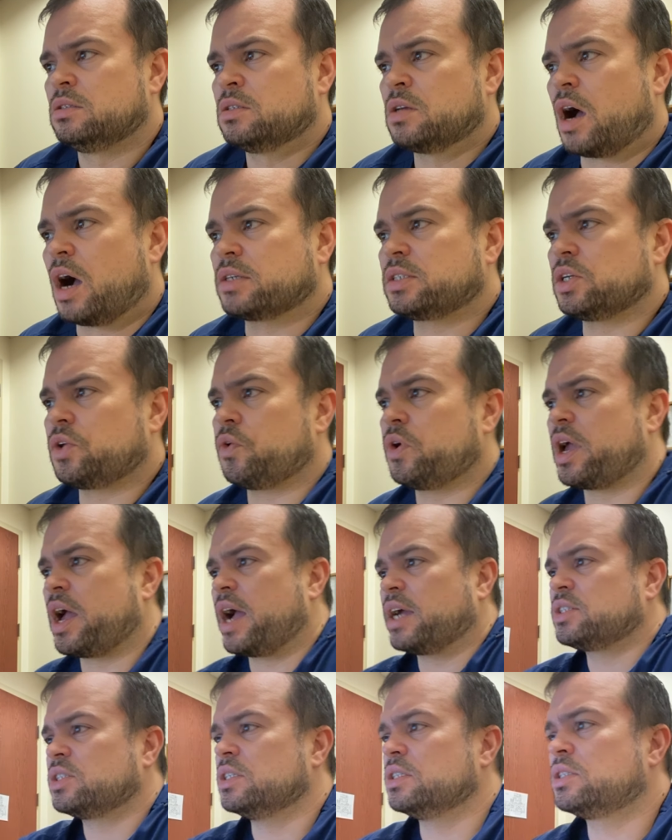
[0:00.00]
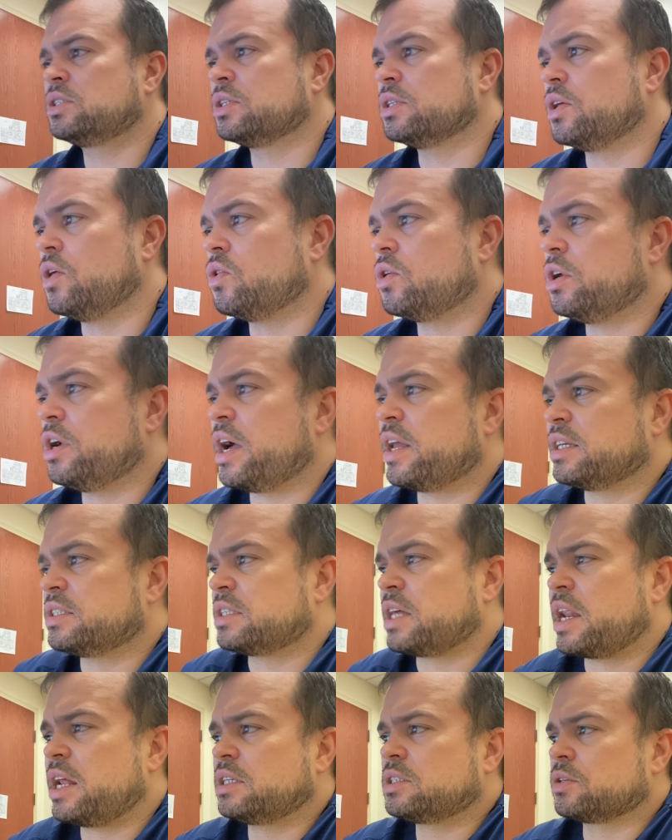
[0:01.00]
Toxic reactions to local
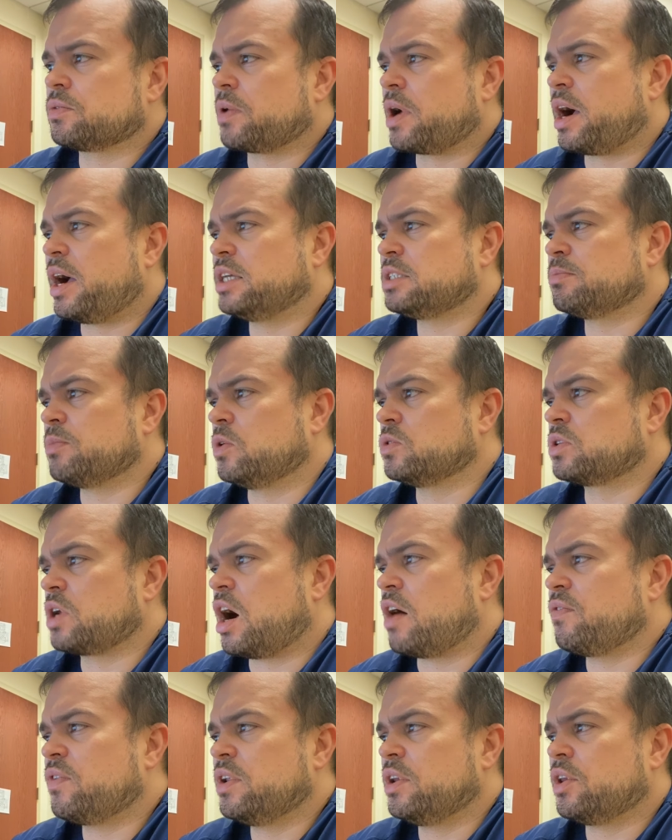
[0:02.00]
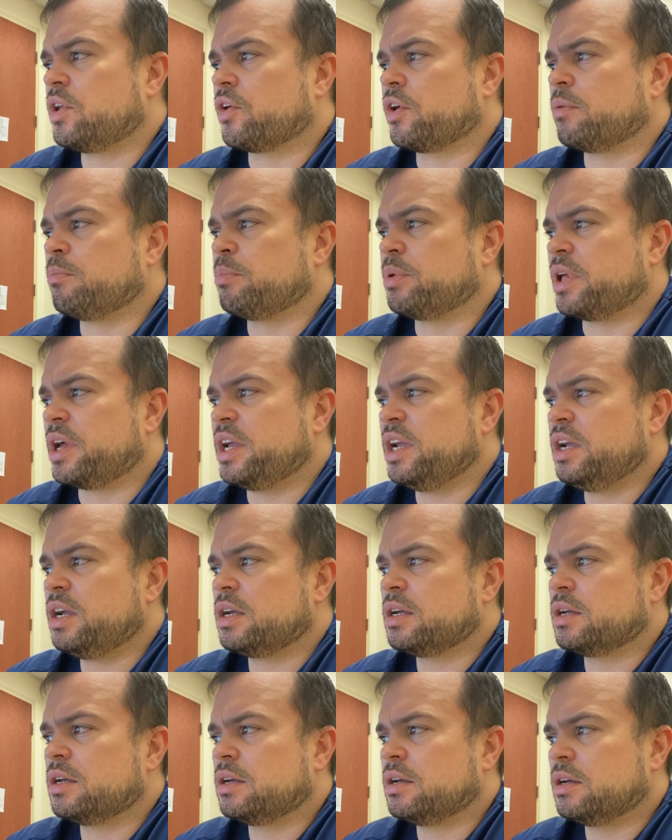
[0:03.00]
anesthetics arise most often during blank,
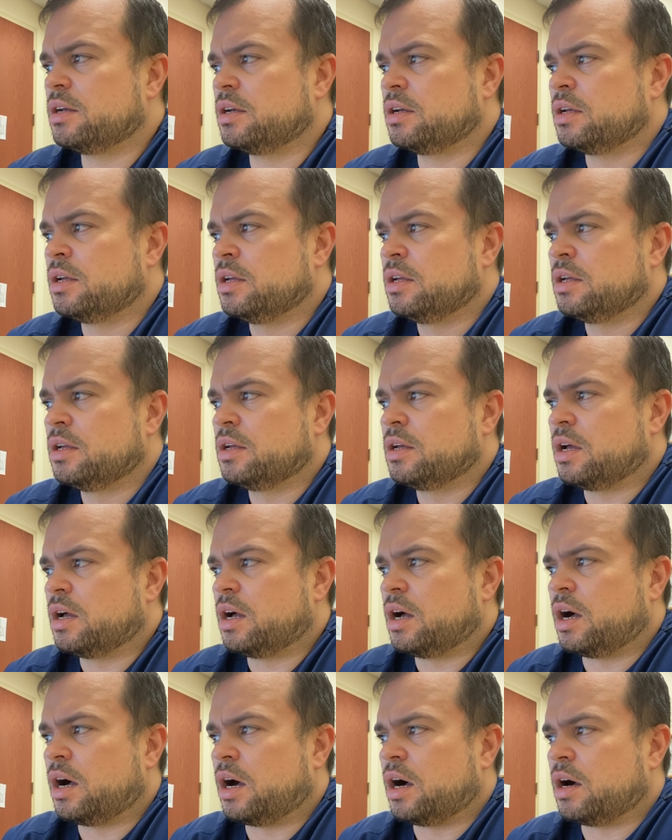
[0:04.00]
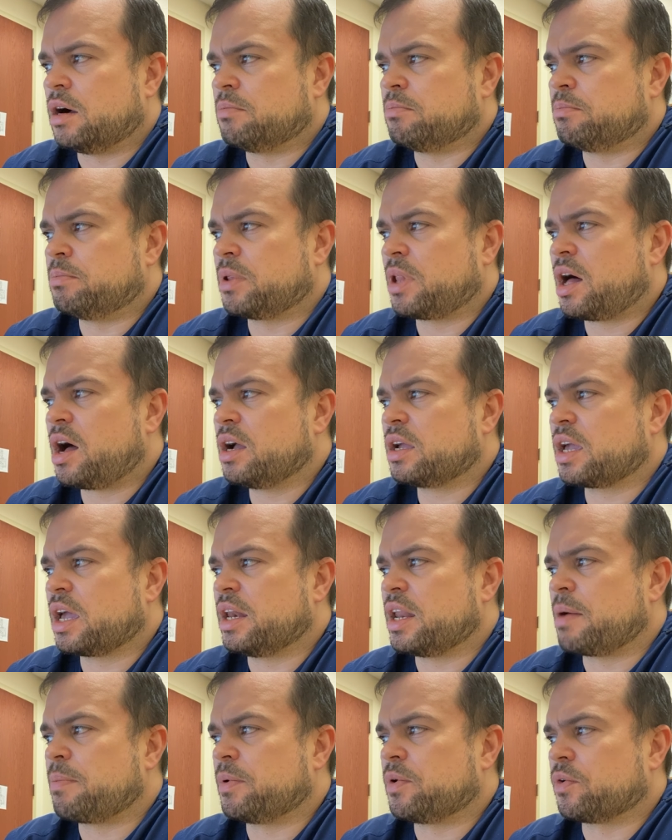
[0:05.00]
block,
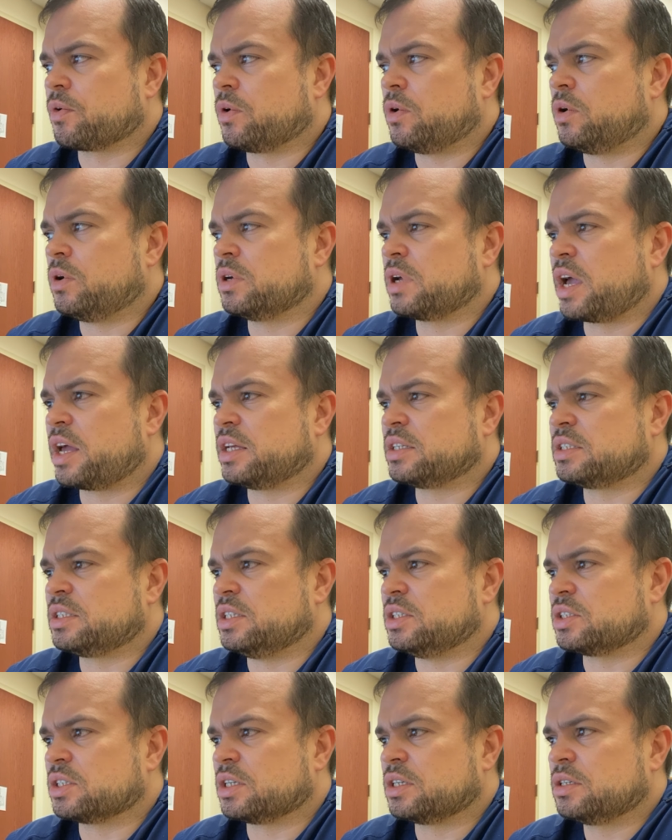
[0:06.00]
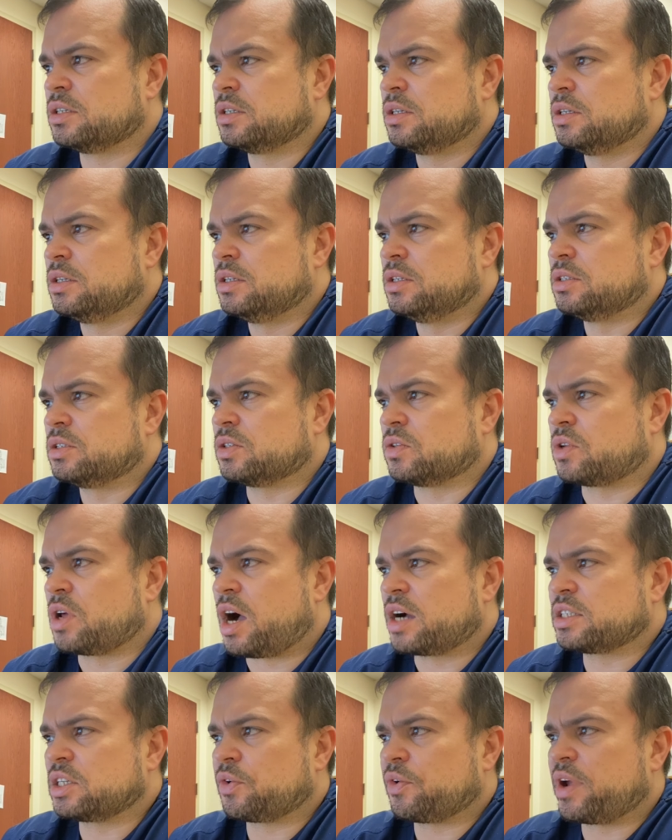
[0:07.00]
and epidural anesthesia. So
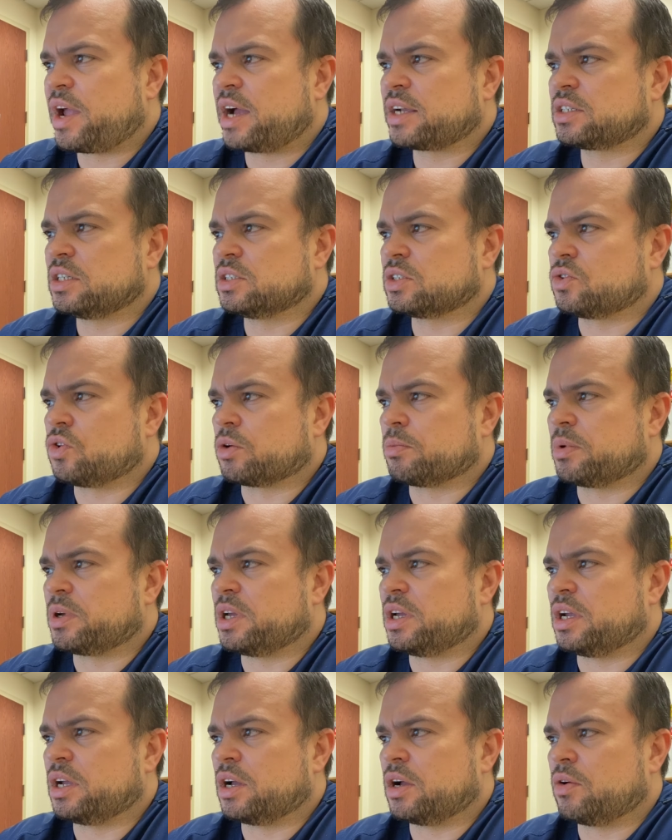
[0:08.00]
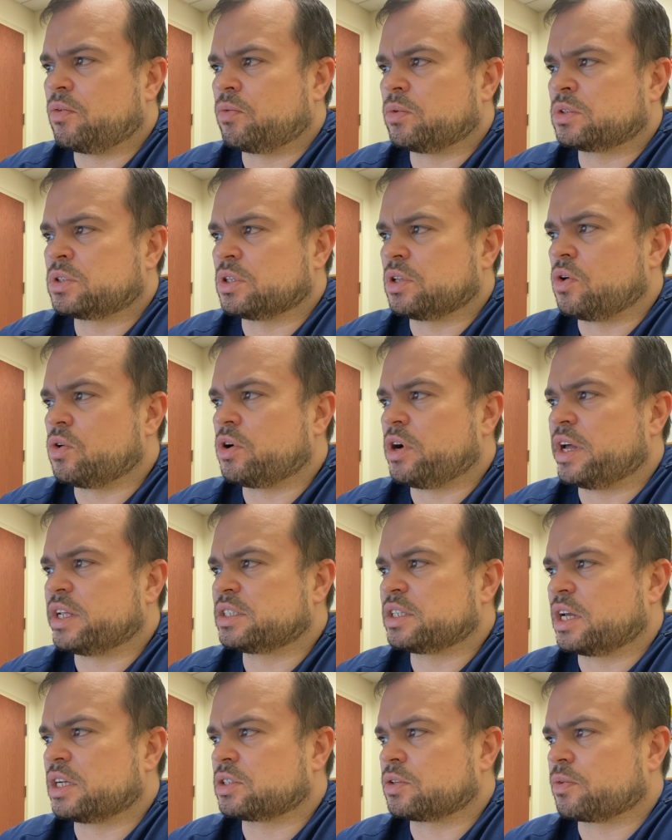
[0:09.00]
toxic reactions normally to local
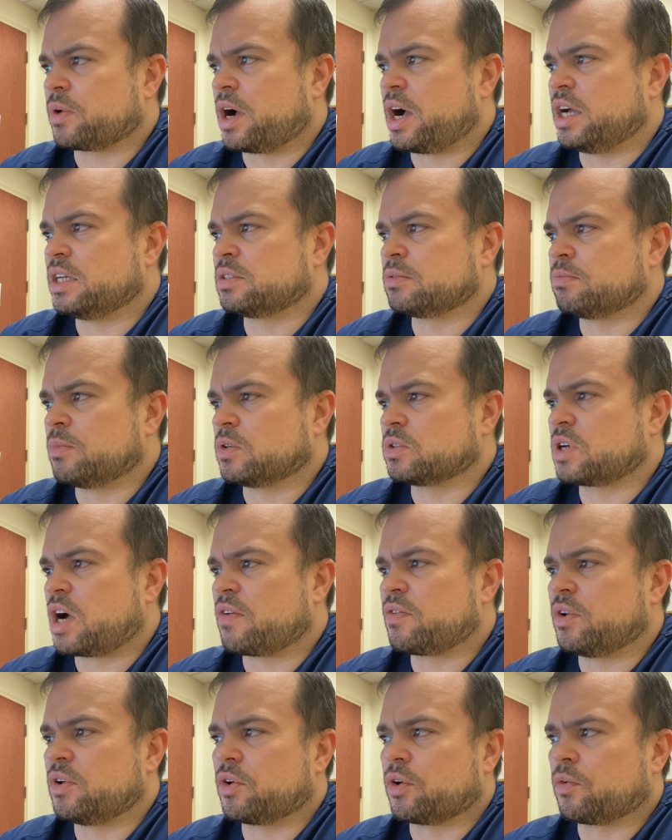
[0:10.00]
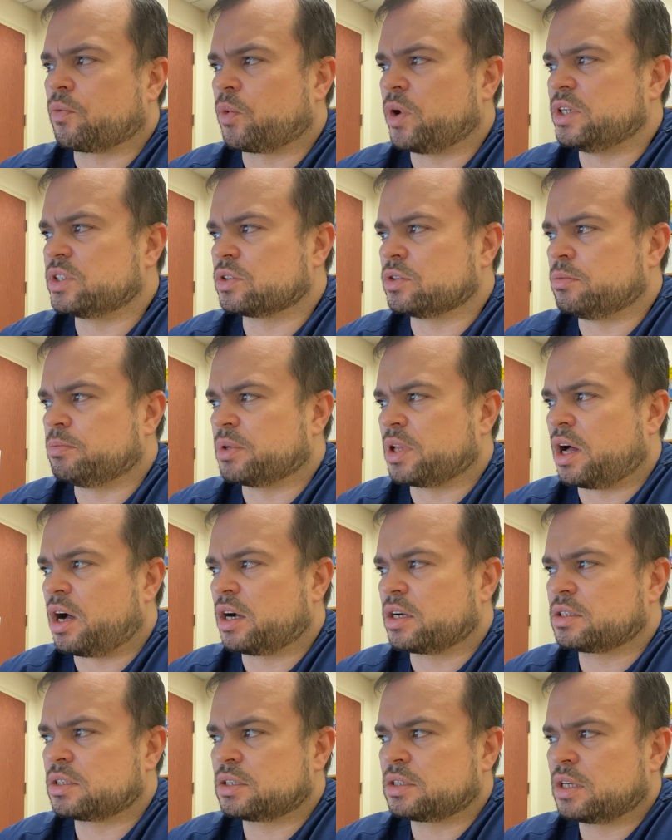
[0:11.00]
anesthetics arise most often during regional
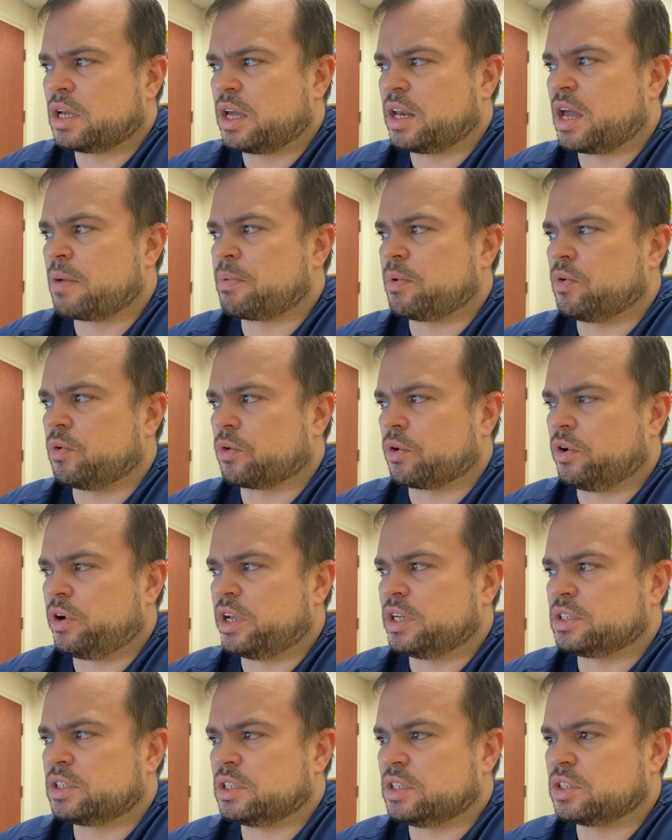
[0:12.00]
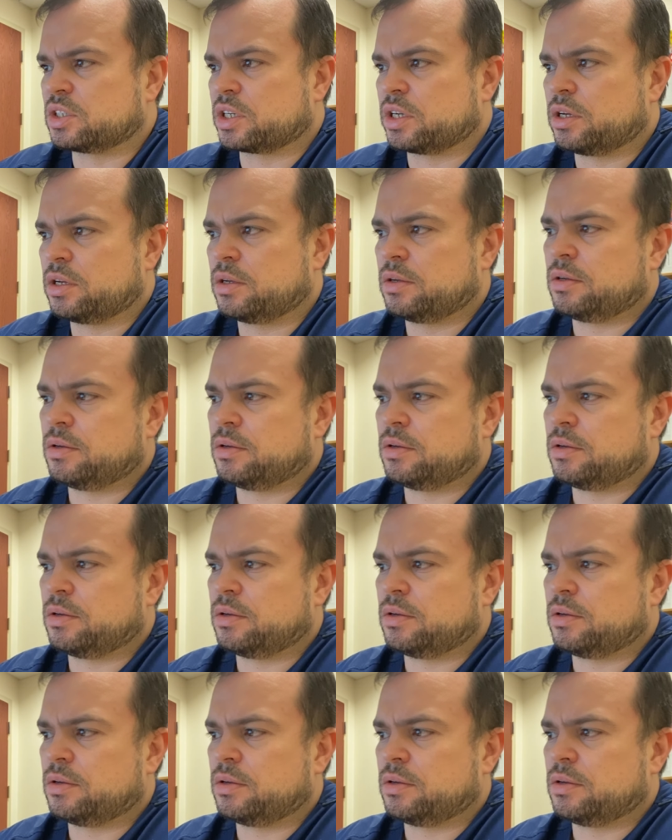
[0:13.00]
blocks and epidural anesthesia.